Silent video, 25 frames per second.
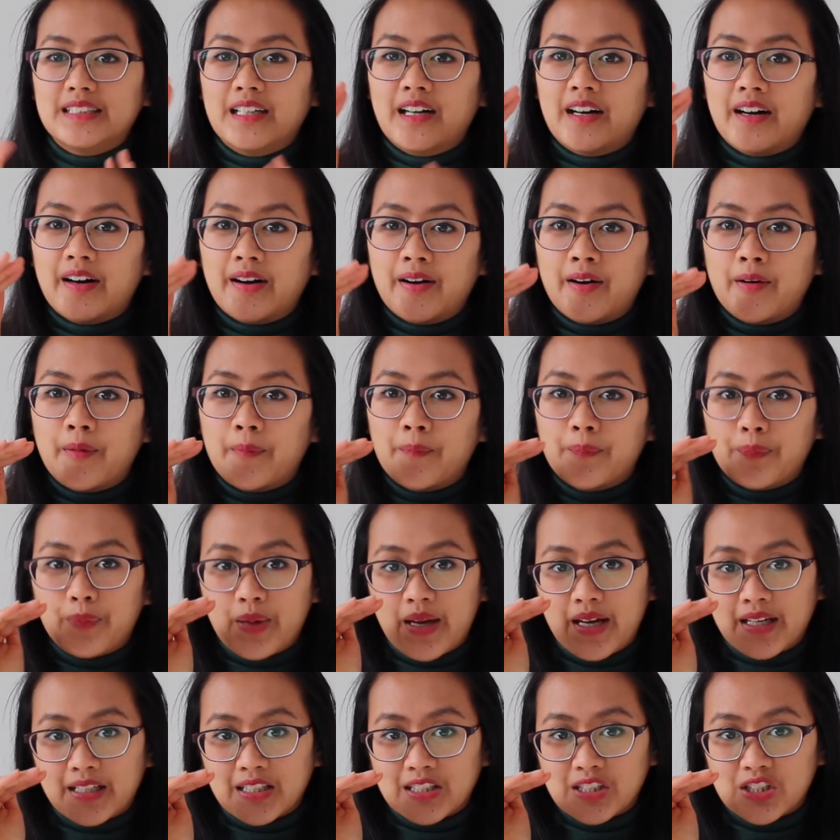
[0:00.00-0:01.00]

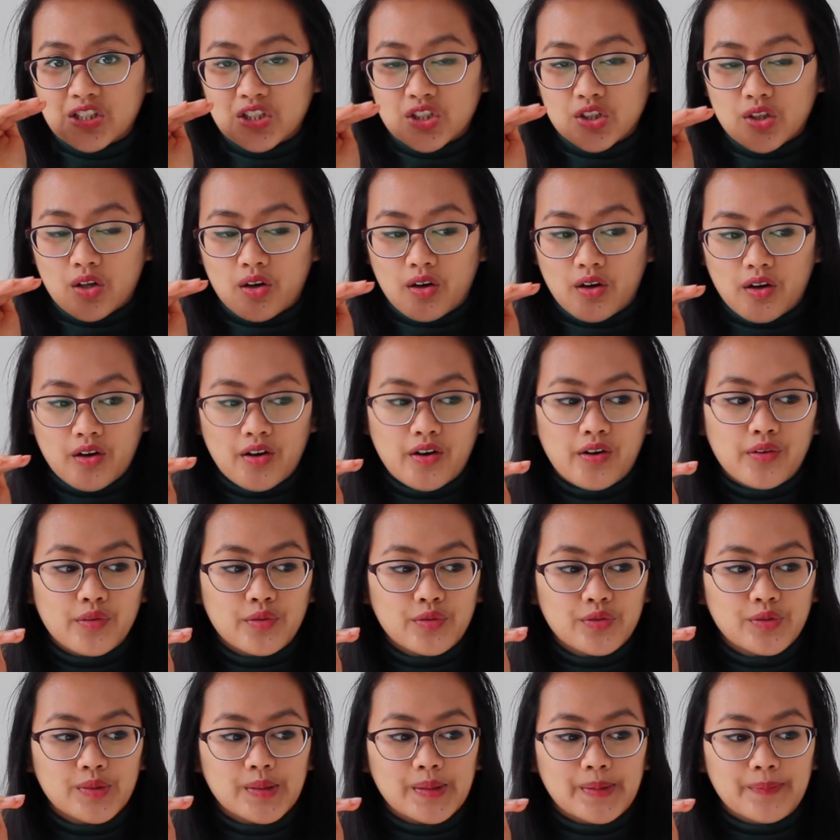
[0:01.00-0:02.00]
package
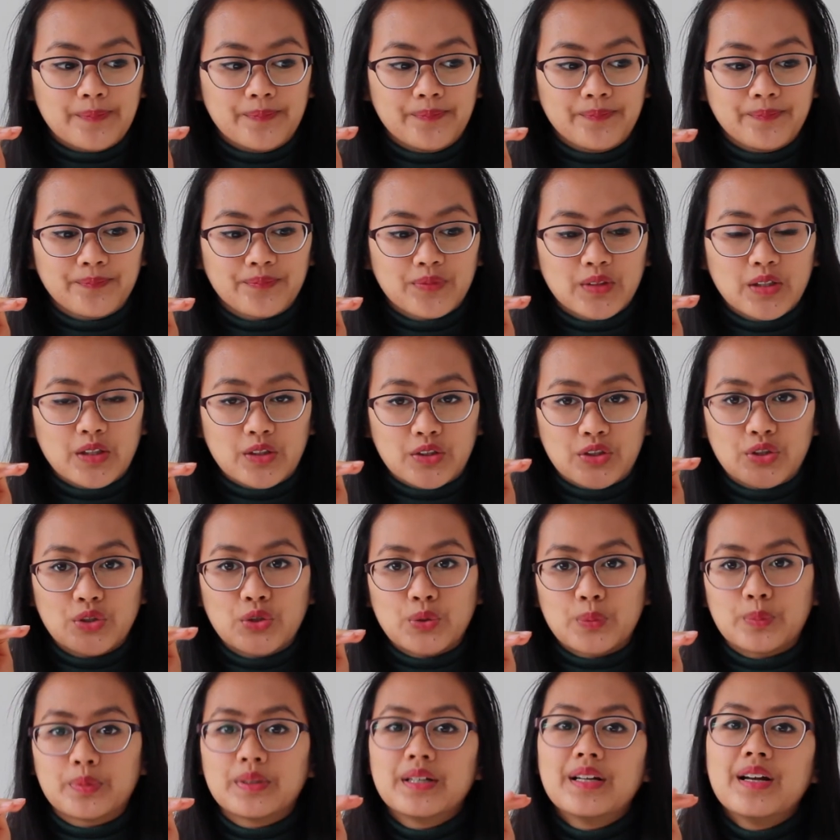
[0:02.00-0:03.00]
of a
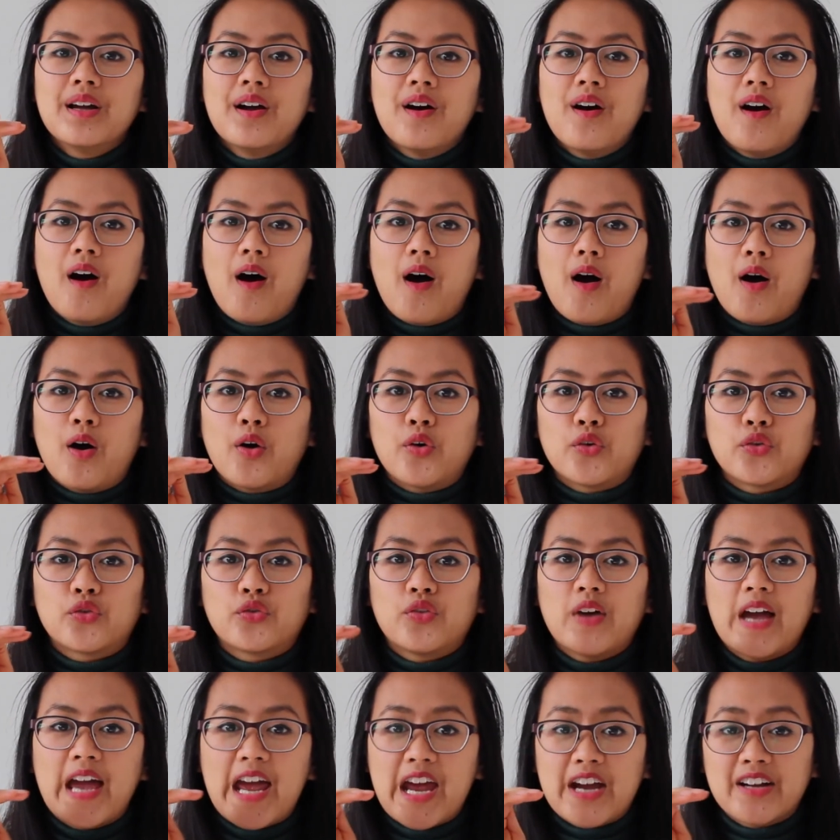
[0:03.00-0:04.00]
tube
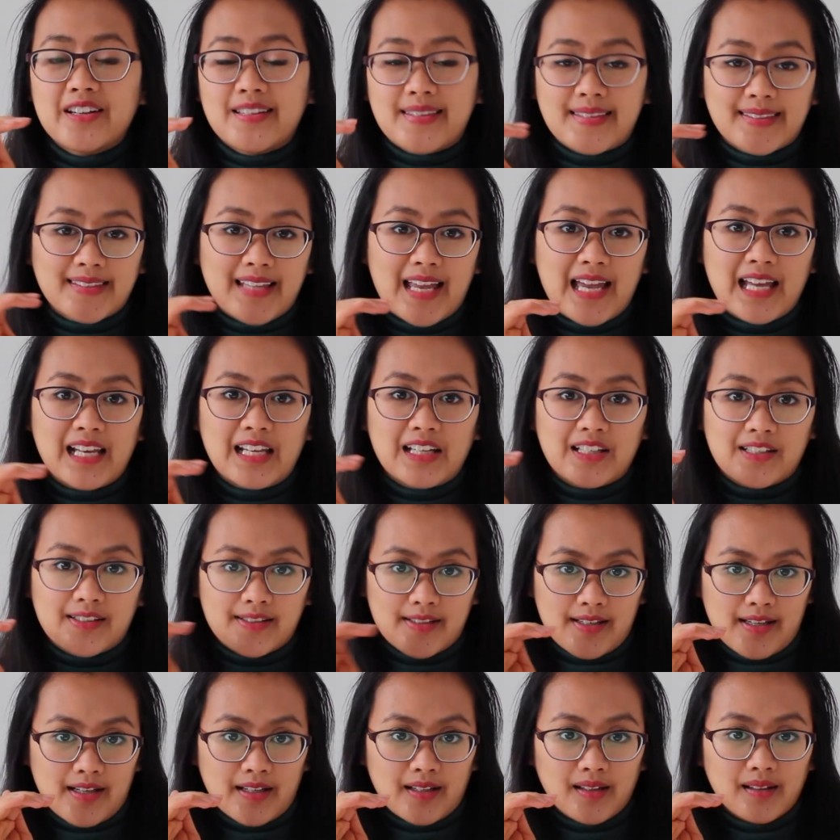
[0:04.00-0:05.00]
of hair styling
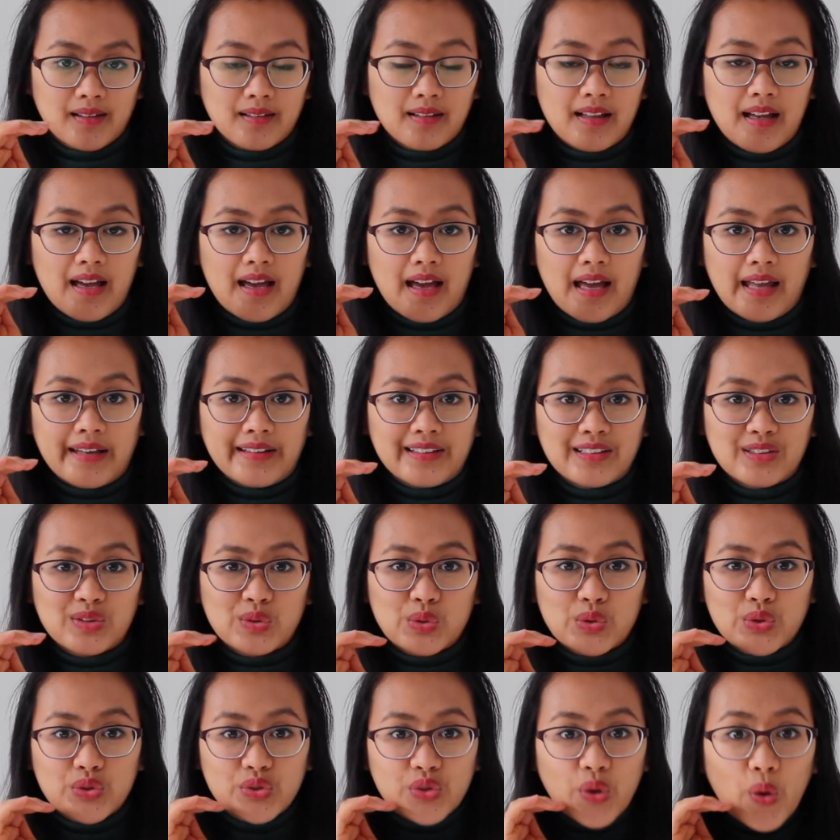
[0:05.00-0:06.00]
gel, and it's
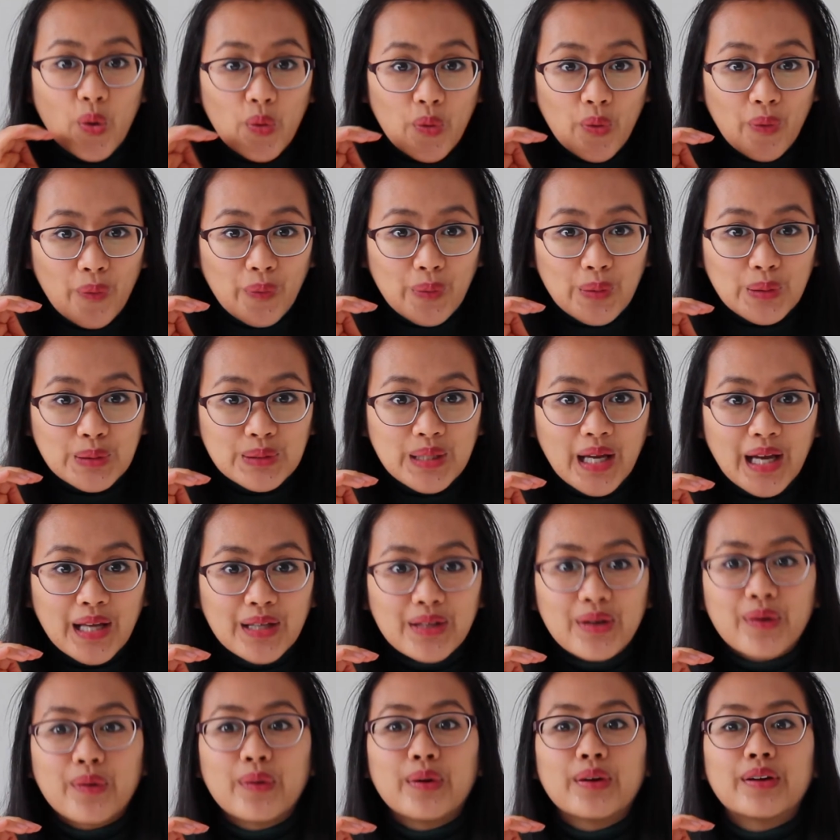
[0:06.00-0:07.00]
so old. I
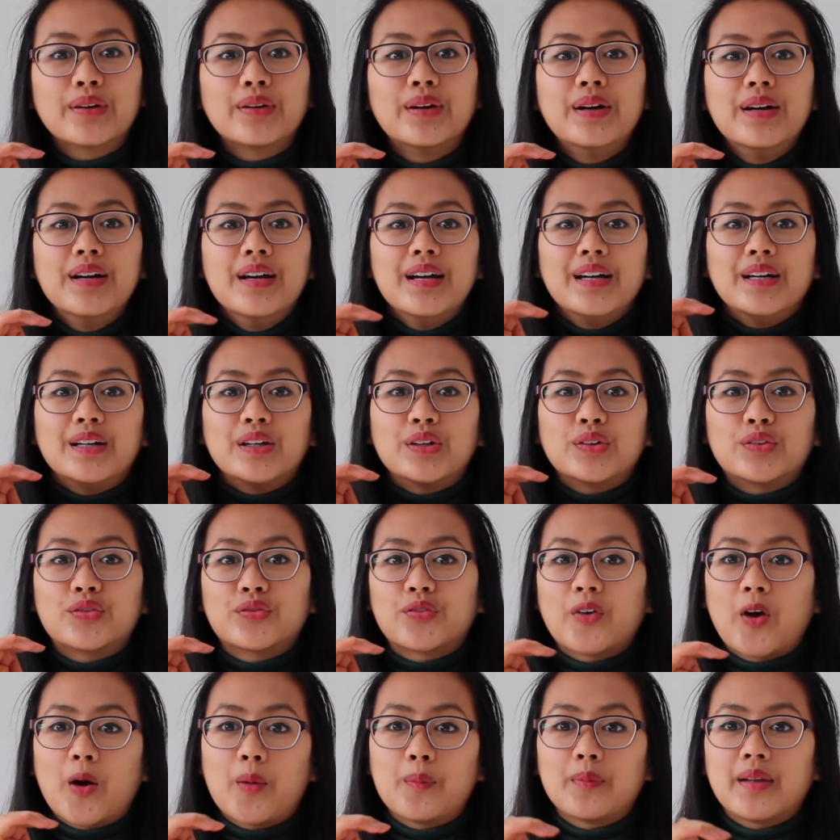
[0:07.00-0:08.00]
know it
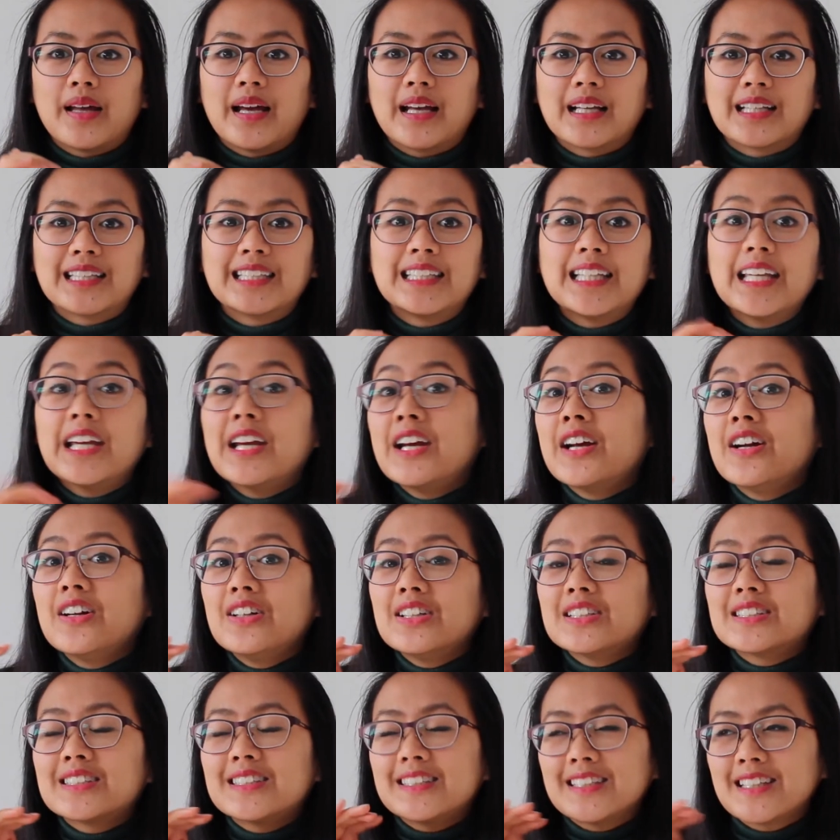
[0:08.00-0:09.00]
from like
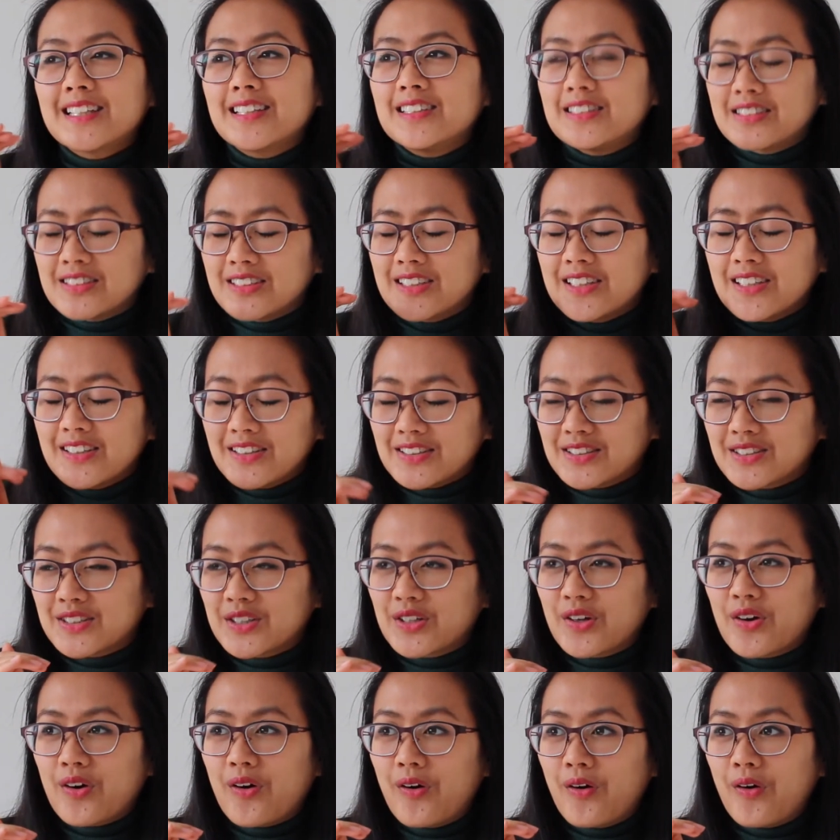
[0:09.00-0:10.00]
years and years and years
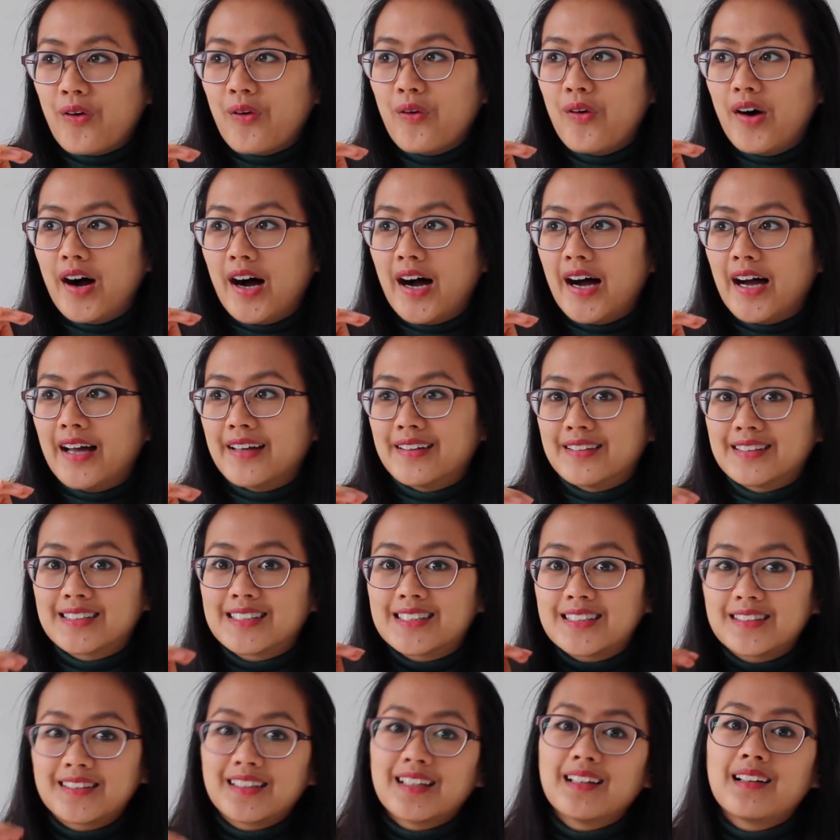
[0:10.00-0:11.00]
ago, and it's
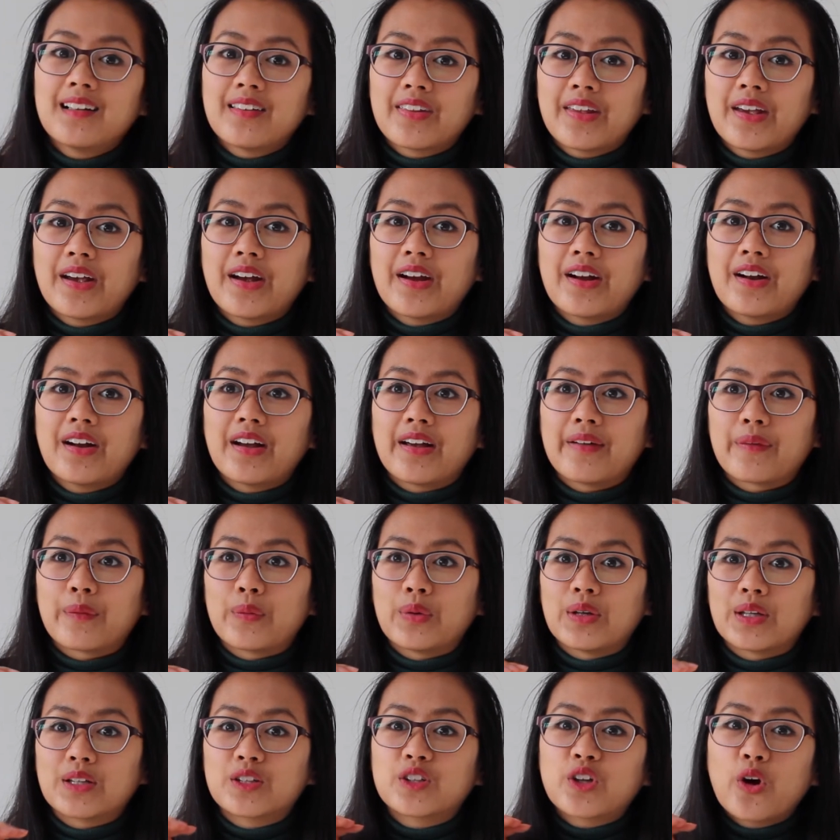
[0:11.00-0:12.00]
still there and
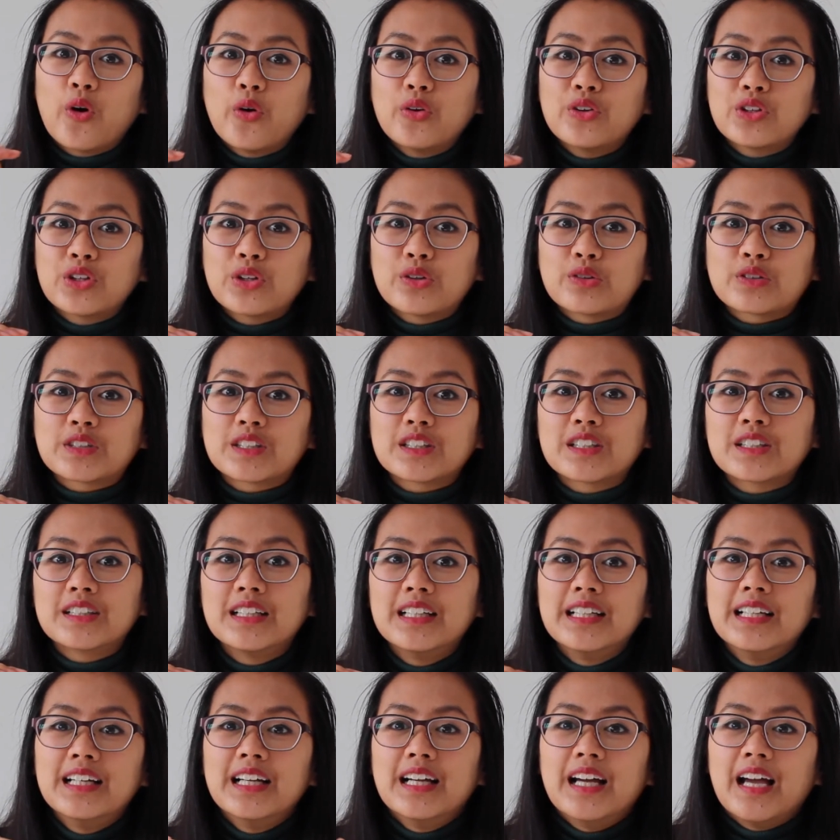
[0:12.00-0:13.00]
we don't use it.